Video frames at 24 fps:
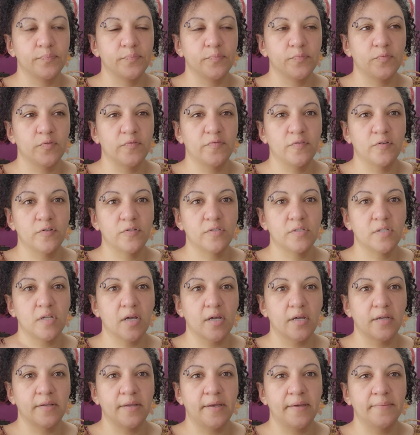reverse
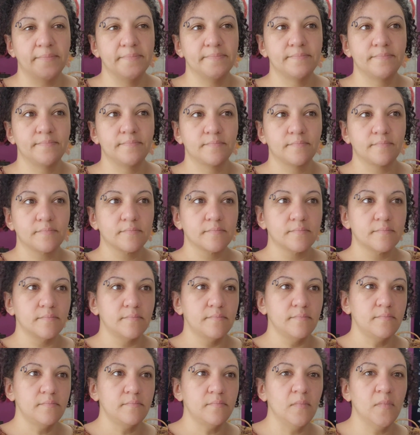stockinette.
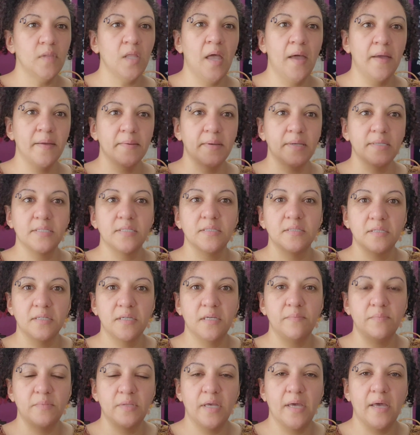I'm guessing to
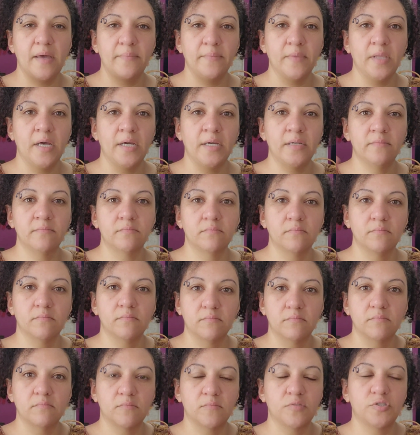keep the hemline
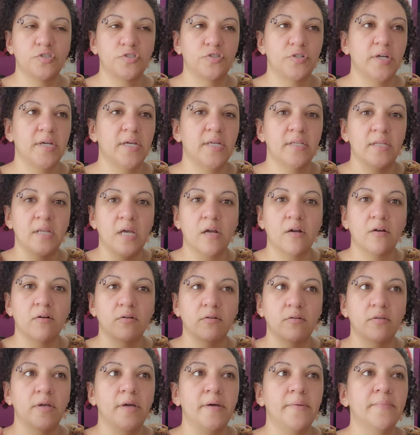straight and not
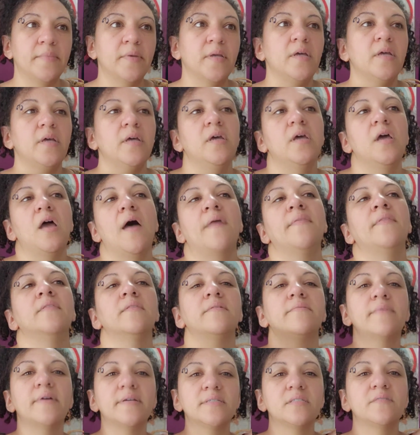curl up, and then the
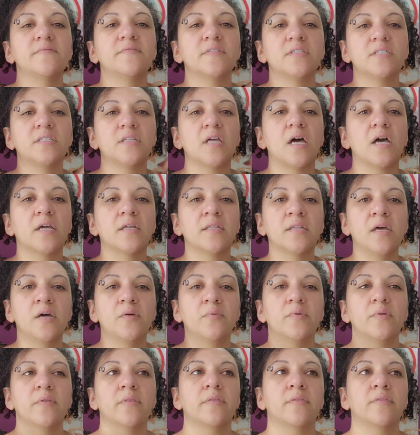rest of it's stockinette
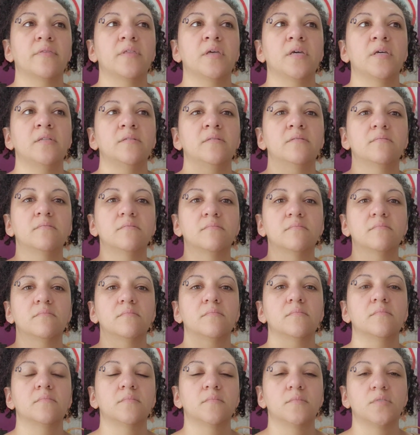with thin
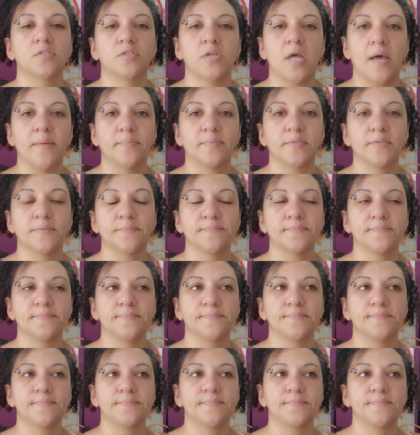straps.
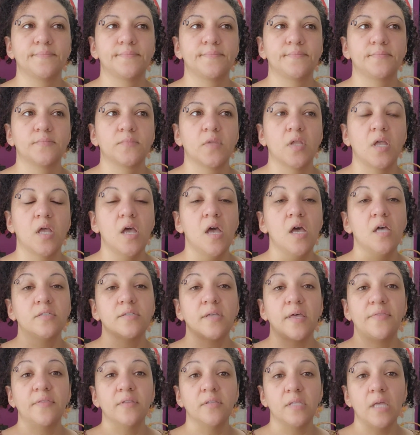So I
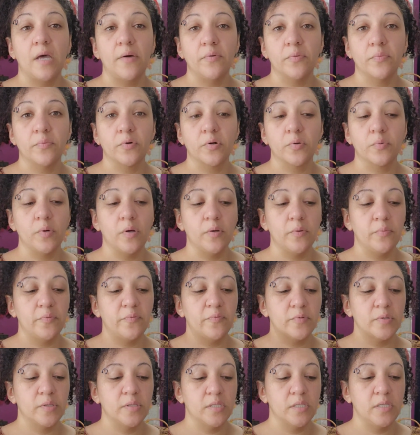think that would work well
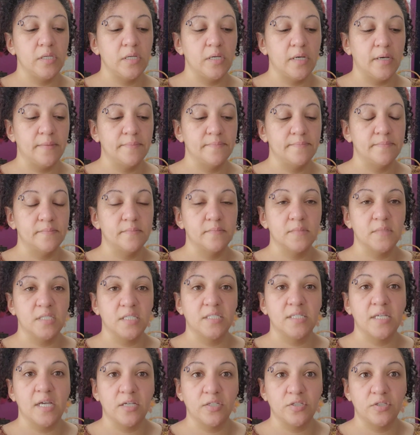with the
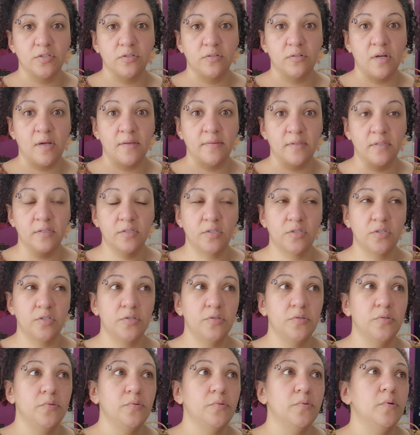texture on this
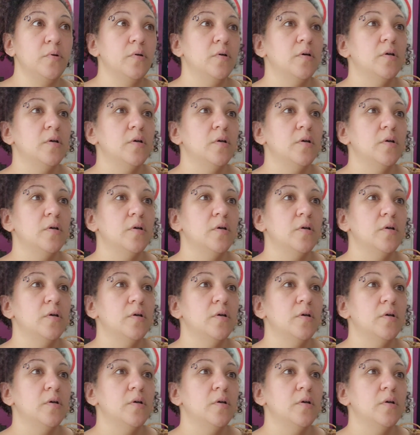too.